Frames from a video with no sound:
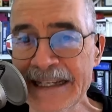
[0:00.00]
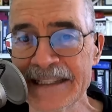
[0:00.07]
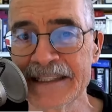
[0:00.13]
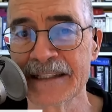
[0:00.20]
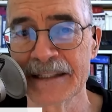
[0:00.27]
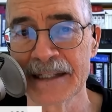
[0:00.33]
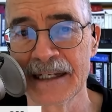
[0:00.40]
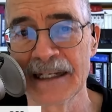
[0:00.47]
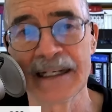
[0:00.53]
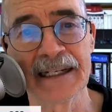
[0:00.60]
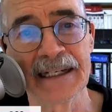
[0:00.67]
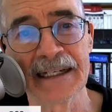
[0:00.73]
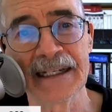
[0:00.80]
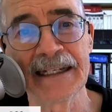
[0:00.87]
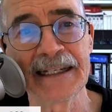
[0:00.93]
yeah,
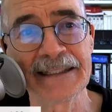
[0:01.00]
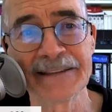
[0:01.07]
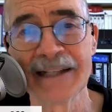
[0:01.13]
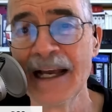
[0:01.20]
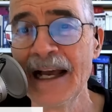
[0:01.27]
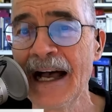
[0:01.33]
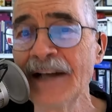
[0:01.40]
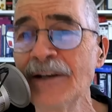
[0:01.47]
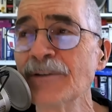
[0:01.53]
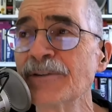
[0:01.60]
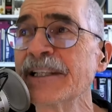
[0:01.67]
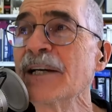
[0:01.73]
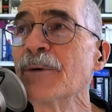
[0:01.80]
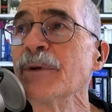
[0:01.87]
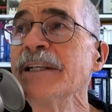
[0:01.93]
uh, I don't
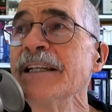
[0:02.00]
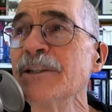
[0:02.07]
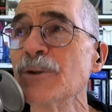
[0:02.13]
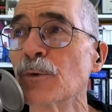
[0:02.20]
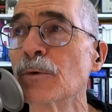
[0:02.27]
think we need to